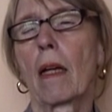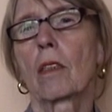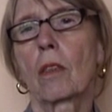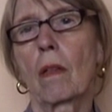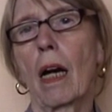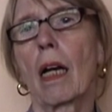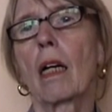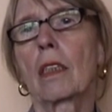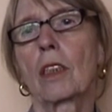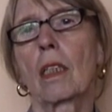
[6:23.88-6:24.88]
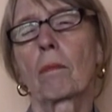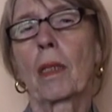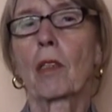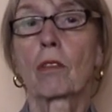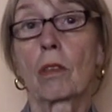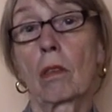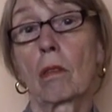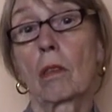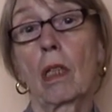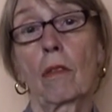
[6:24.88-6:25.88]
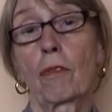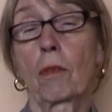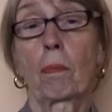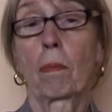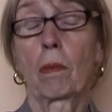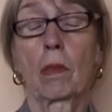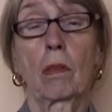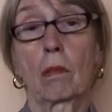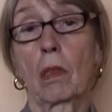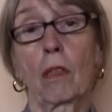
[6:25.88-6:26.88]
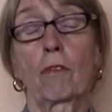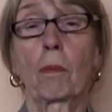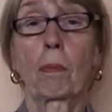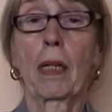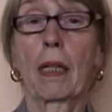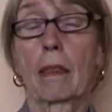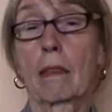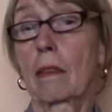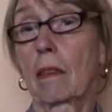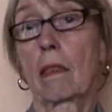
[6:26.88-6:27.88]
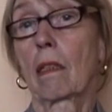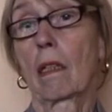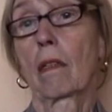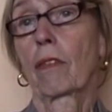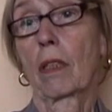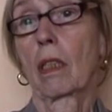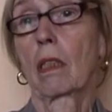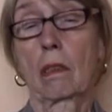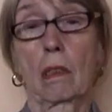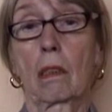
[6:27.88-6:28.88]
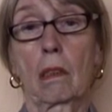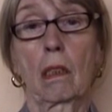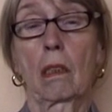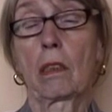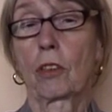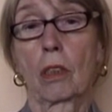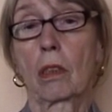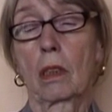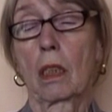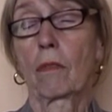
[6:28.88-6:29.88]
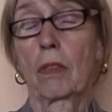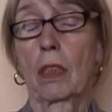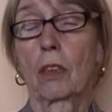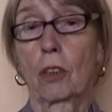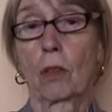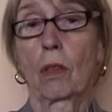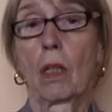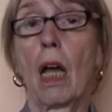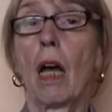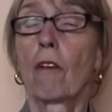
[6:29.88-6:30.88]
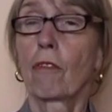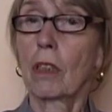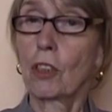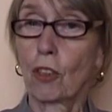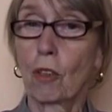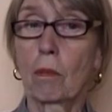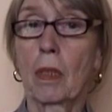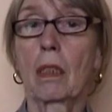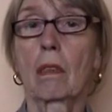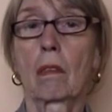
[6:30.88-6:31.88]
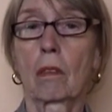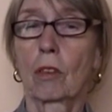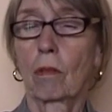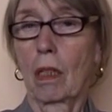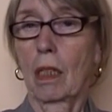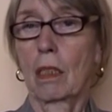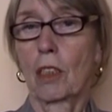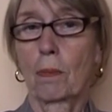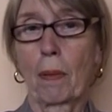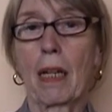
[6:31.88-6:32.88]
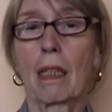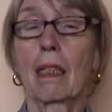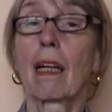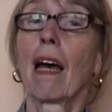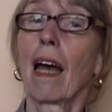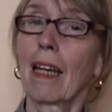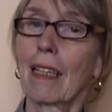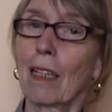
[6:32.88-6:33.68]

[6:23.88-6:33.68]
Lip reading: So because you have to pay electricity and everything, and insurance and everything. So for enjoyment, so I can spend it, and